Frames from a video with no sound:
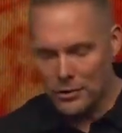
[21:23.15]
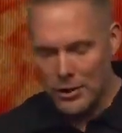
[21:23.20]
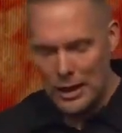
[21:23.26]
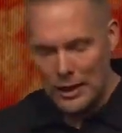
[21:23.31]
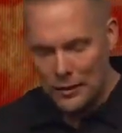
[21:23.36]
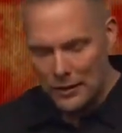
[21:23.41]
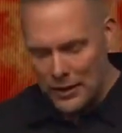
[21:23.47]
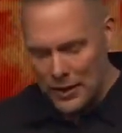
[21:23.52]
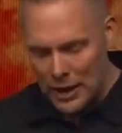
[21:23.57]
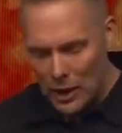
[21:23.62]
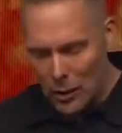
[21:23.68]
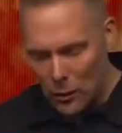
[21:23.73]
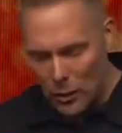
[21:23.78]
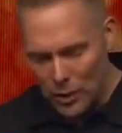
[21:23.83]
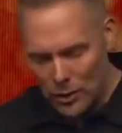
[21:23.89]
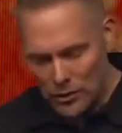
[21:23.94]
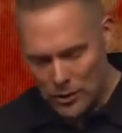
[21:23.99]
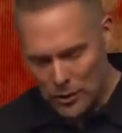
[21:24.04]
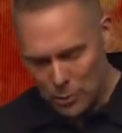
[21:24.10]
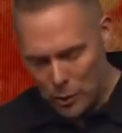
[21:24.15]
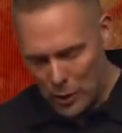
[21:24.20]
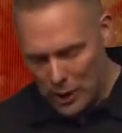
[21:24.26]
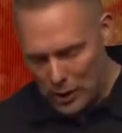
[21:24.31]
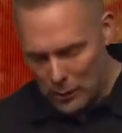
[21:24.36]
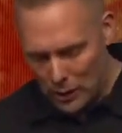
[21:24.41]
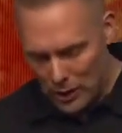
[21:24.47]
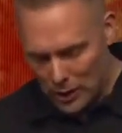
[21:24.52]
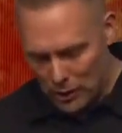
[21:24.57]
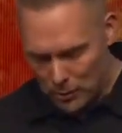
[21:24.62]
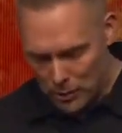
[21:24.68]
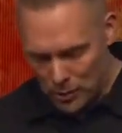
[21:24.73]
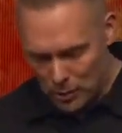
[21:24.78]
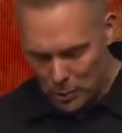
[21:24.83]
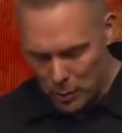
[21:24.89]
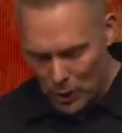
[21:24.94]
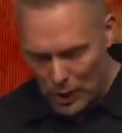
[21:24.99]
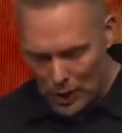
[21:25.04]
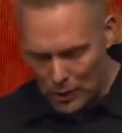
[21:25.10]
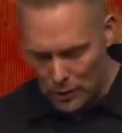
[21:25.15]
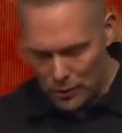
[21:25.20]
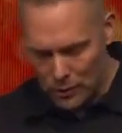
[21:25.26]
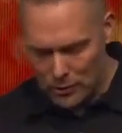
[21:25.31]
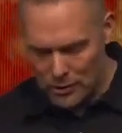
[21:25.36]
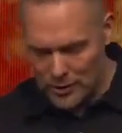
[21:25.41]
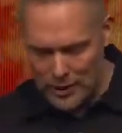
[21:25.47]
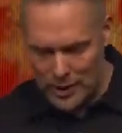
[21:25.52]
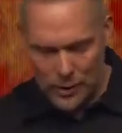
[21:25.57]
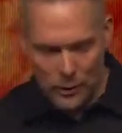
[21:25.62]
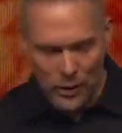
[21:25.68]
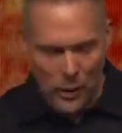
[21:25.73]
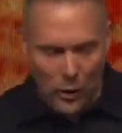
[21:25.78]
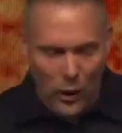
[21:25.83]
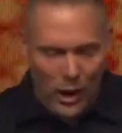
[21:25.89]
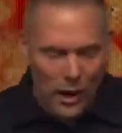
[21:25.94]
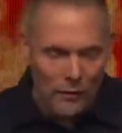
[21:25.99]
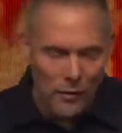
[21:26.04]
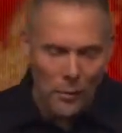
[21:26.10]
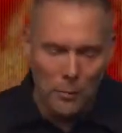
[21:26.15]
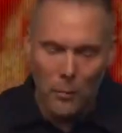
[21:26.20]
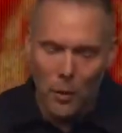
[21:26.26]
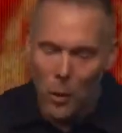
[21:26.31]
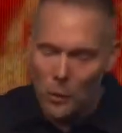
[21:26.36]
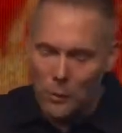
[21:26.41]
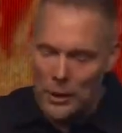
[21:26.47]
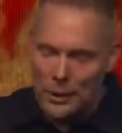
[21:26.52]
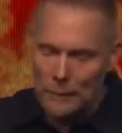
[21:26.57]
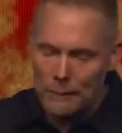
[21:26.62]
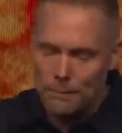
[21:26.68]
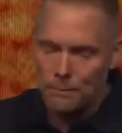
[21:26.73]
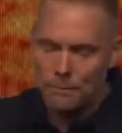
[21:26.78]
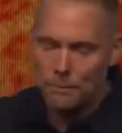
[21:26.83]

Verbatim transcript: Second thing I want us to pray when it comes to prodigals is that they'll have a moment